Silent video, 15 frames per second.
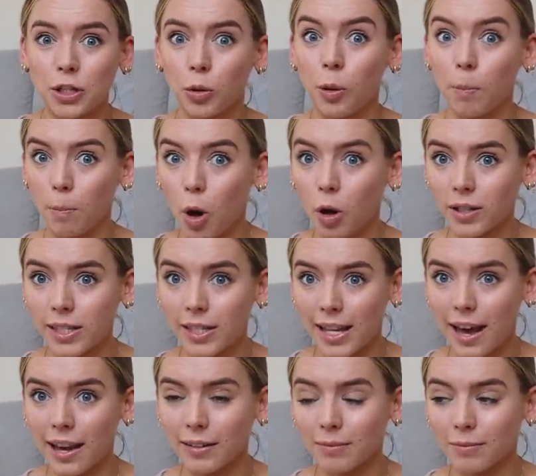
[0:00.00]
to a box
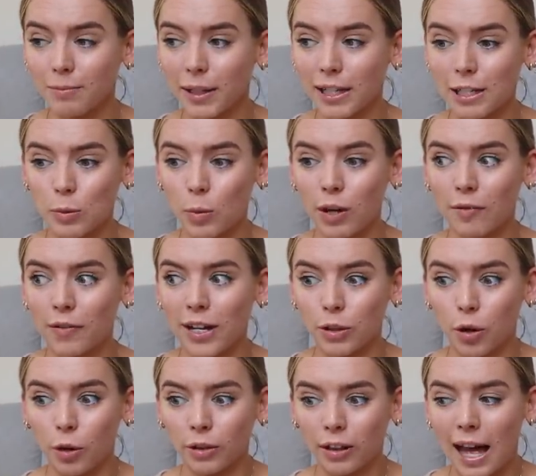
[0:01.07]
set because what if I
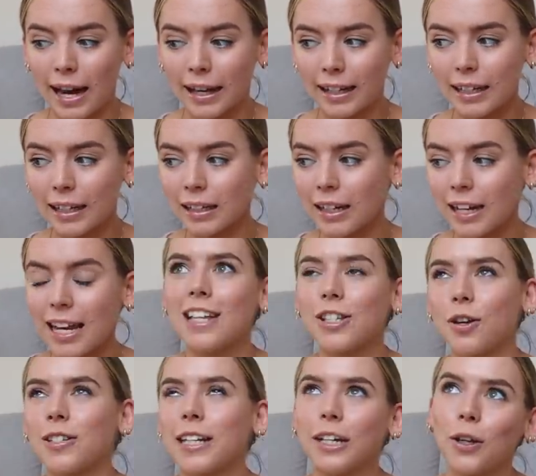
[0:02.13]
don't like it? And
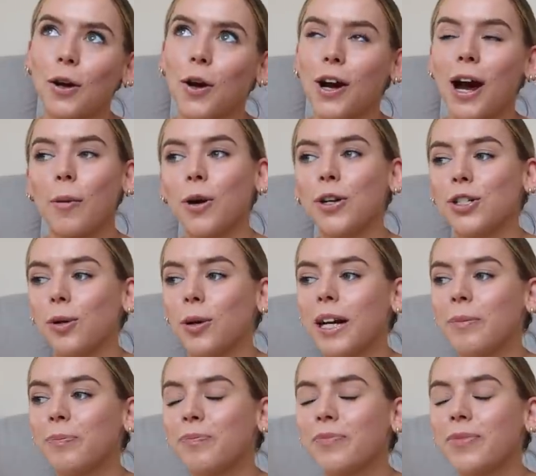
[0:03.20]
so I was like, no, I won't do it.